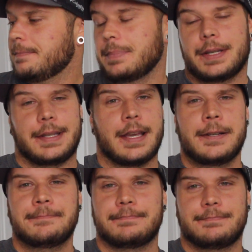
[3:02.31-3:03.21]
But yeah,
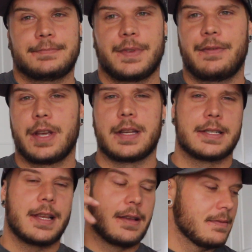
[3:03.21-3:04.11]
if you
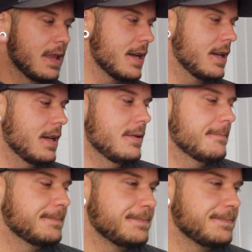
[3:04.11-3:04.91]
guys like it,